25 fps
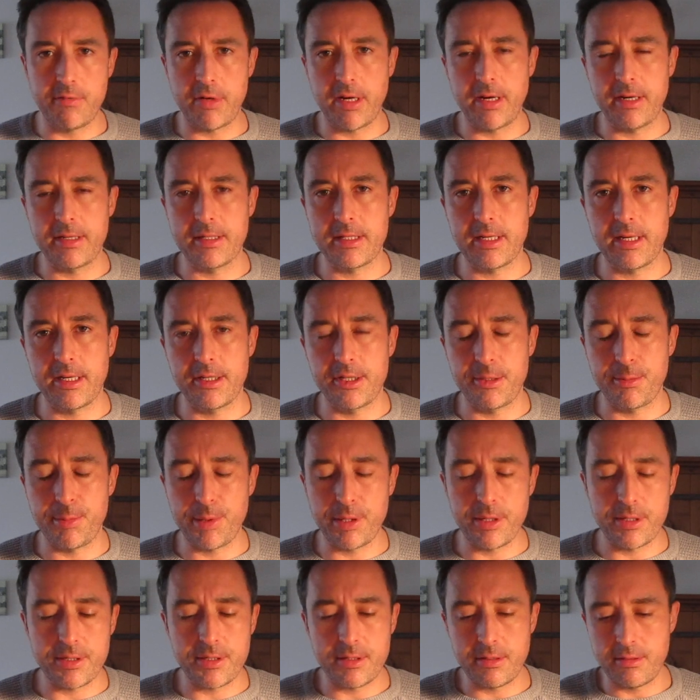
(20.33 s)
right inside your
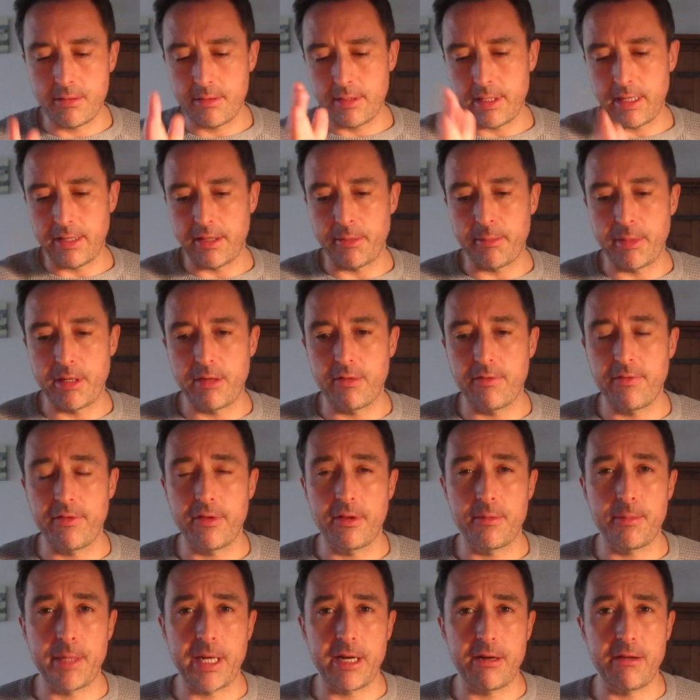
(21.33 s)
person, down the middle for
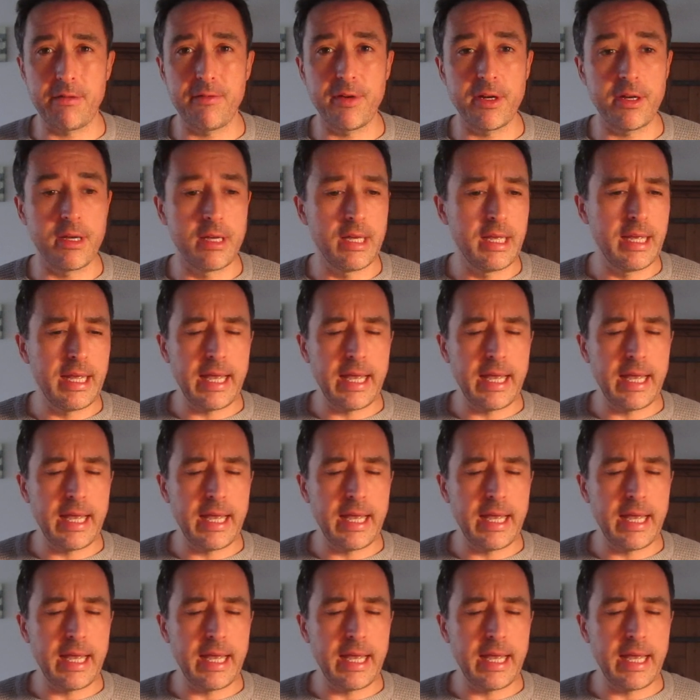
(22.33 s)
the pair of you.